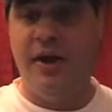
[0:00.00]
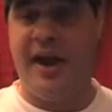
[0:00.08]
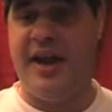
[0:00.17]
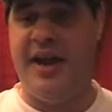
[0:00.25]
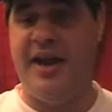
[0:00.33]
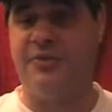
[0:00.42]

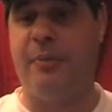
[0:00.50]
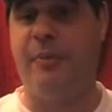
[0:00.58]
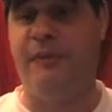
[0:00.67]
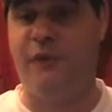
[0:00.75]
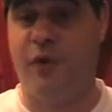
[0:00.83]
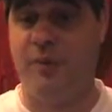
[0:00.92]
And he has a
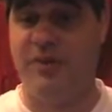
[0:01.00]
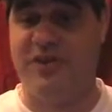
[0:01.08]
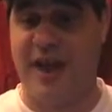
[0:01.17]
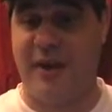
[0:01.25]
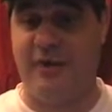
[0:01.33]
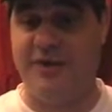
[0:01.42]
performance
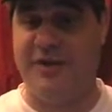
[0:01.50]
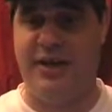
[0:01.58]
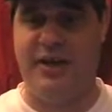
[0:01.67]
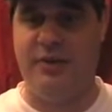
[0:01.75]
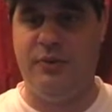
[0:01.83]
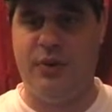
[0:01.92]

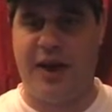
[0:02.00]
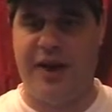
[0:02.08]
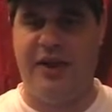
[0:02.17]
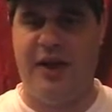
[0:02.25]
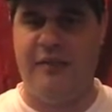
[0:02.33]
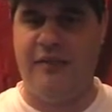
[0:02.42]
guarantee. What I
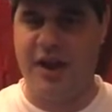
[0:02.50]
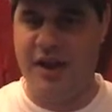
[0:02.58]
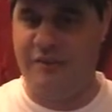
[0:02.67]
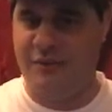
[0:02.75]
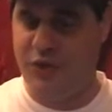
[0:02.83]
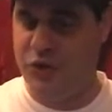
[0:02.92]
love.
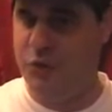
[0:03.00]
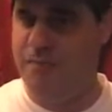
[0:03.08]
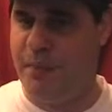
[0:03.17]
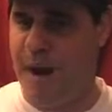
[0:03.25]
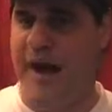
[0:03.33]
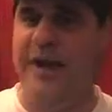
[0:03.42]
If you
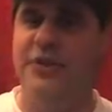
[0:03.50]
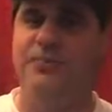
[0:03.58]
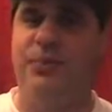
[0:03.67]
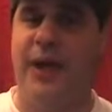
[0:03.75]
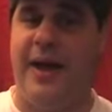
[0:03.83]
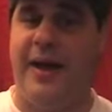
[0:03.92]
buy his
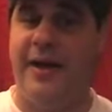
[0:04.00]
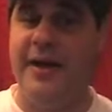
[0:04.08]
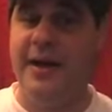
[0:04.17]
play